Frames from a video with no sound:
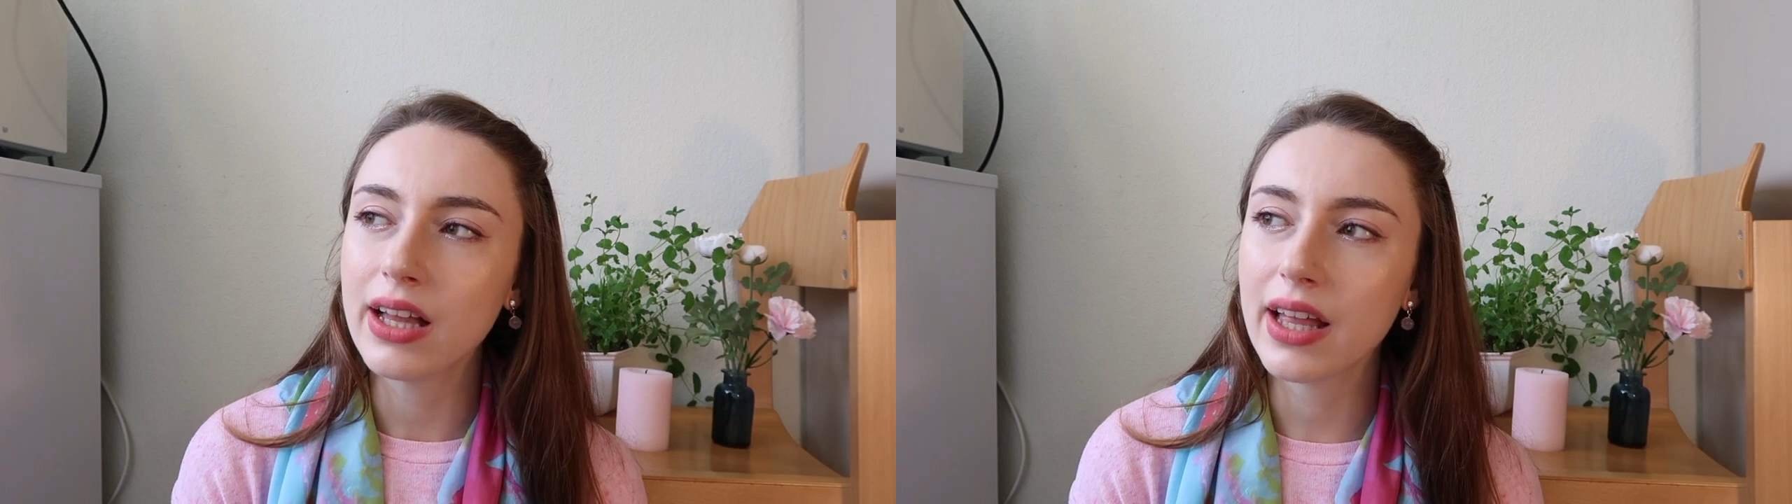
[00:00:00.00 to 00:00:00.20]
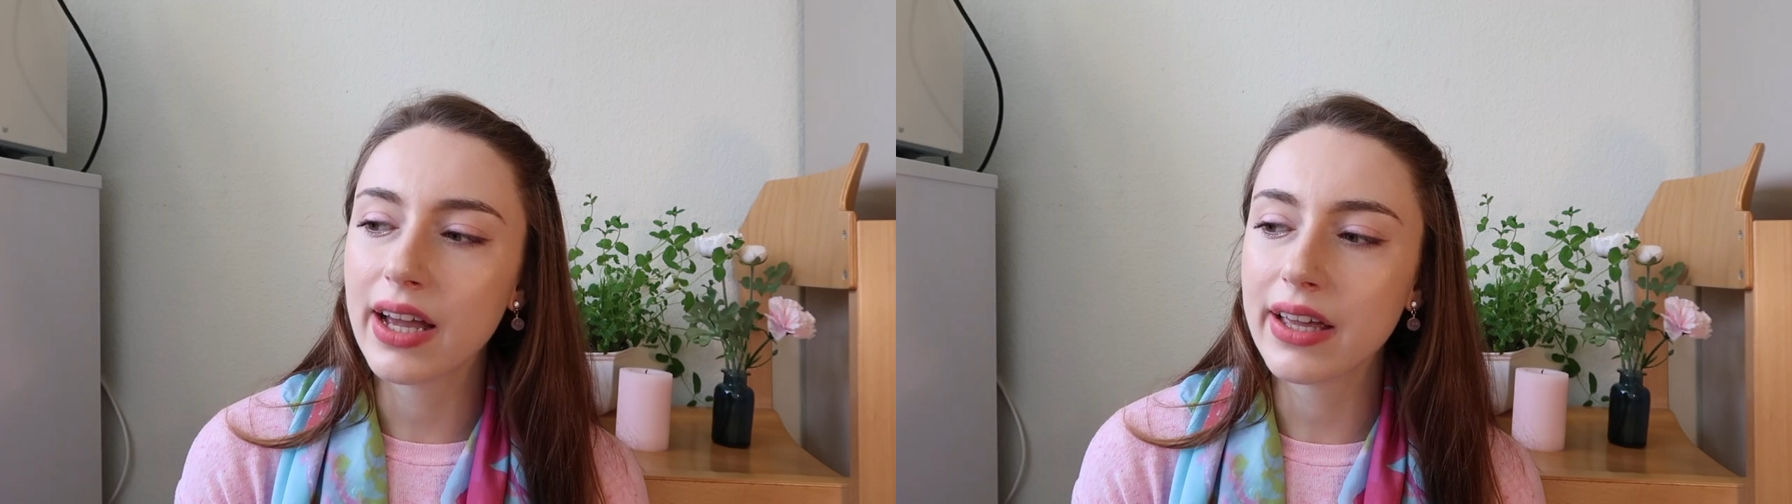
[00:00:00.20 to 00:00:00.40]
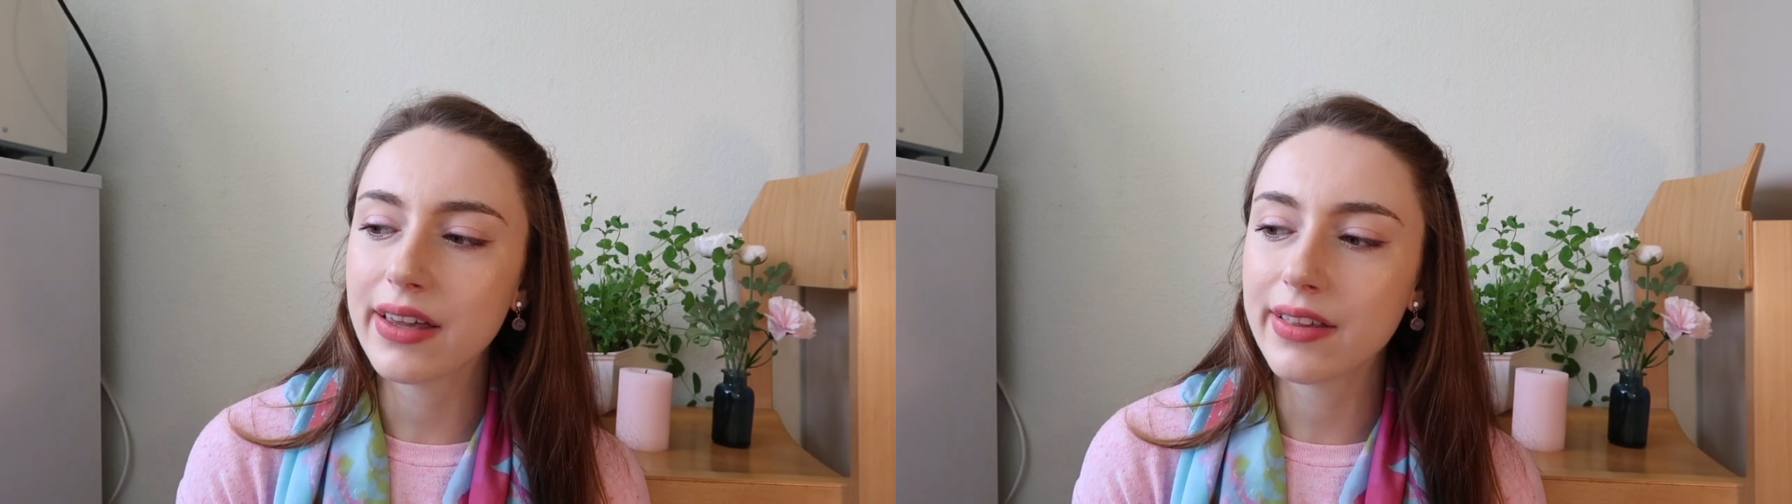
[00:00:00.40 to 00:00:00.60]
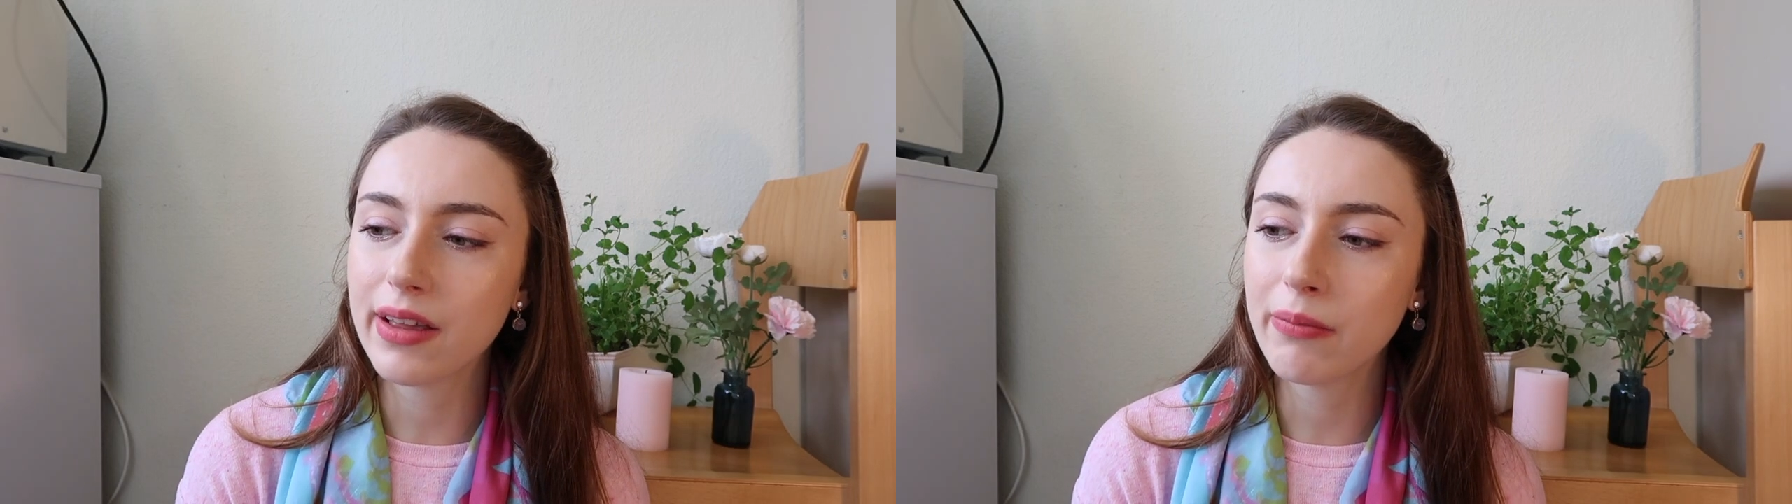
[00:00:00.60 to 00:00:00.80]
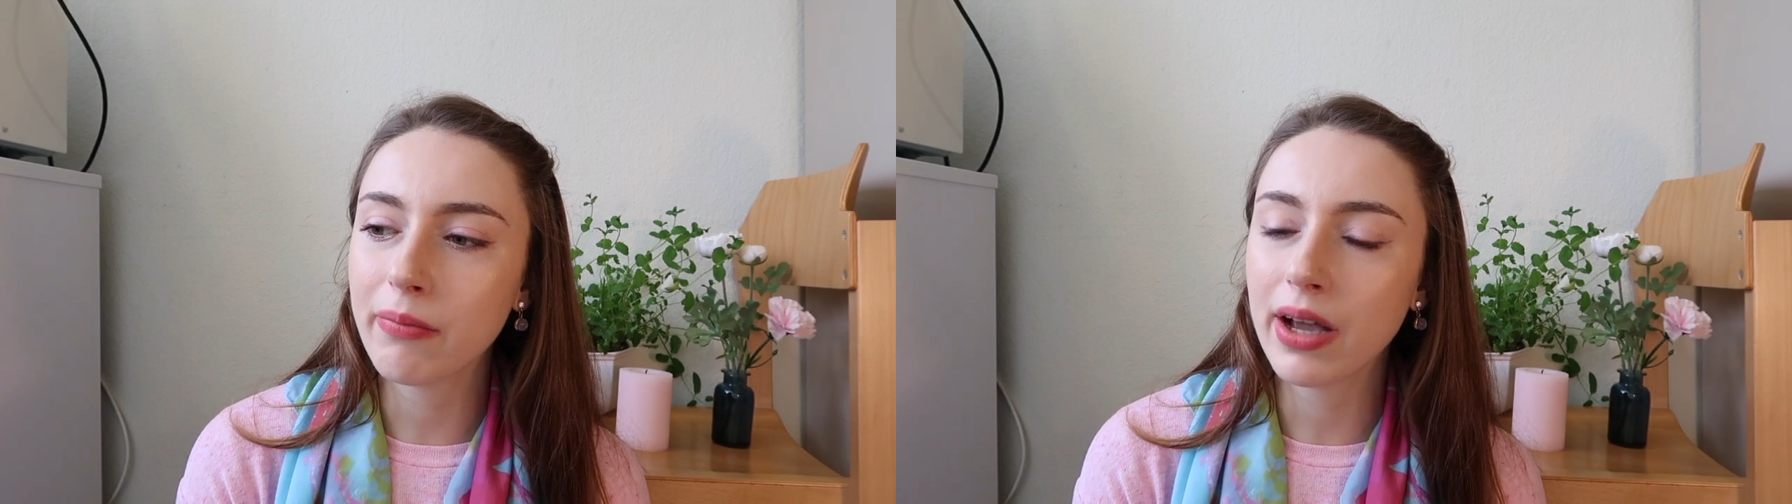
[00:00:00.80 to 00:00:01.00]
like
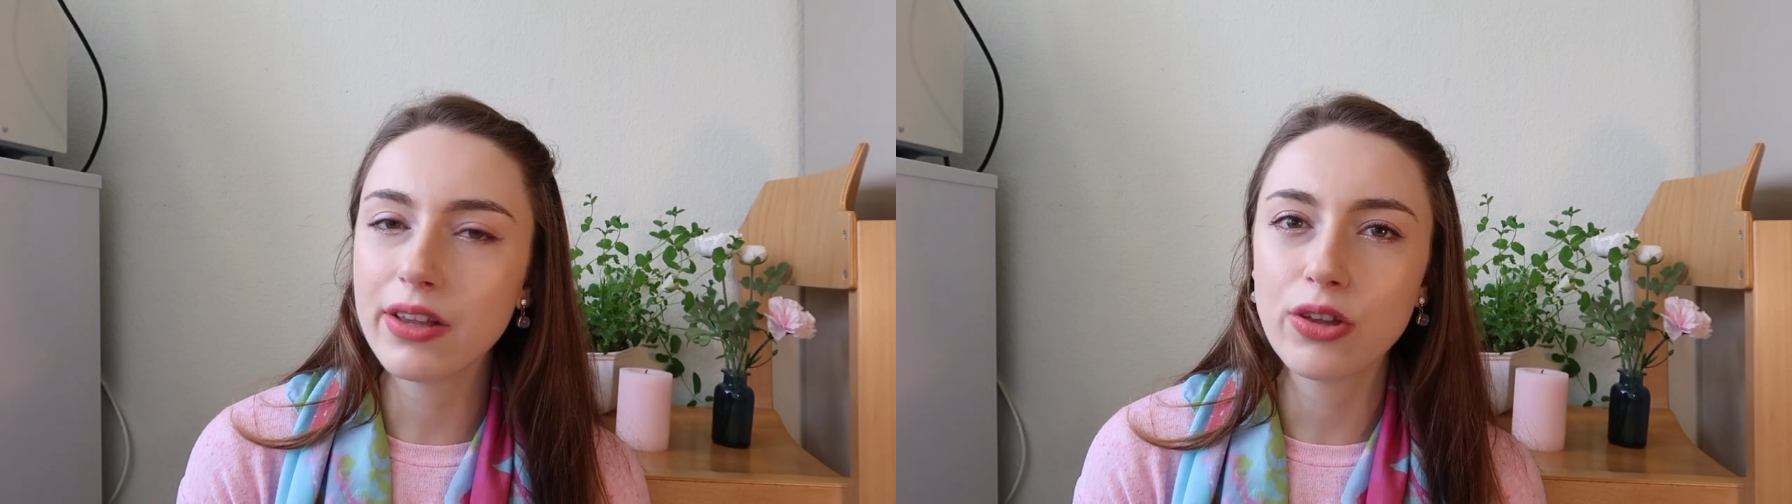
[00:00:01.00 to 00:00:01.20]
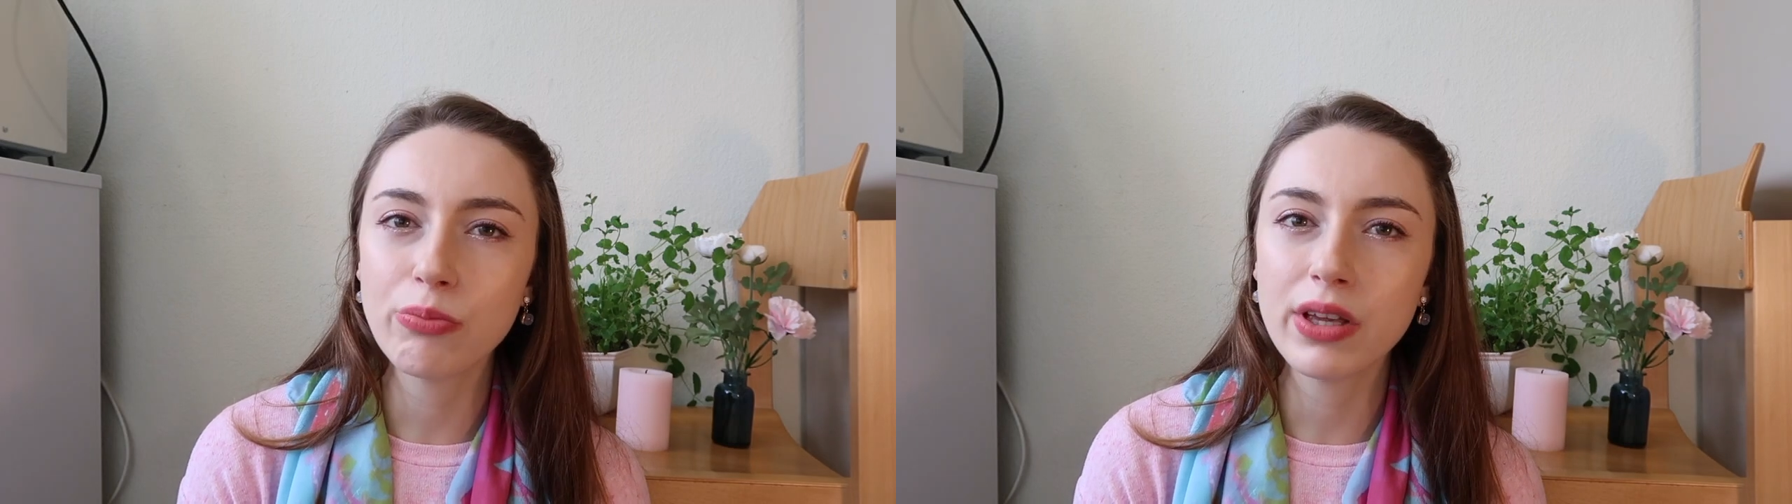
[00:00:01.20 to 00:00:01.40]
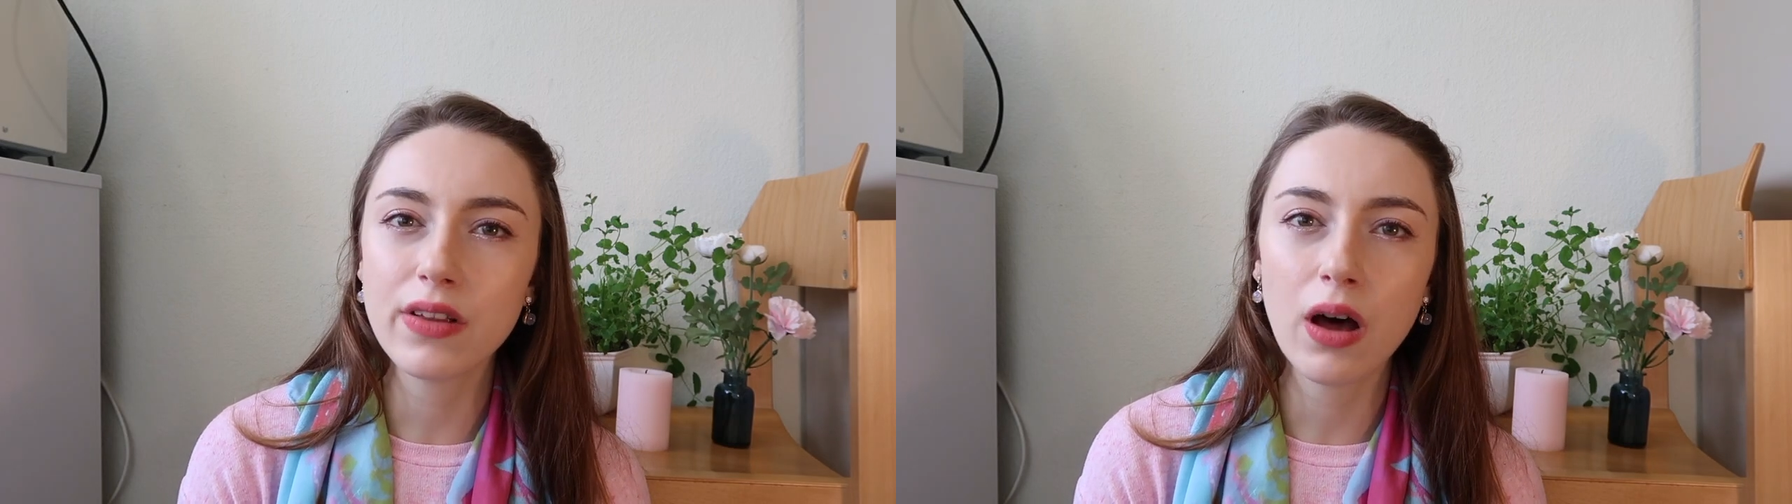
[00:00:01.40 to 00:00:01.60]
they might meet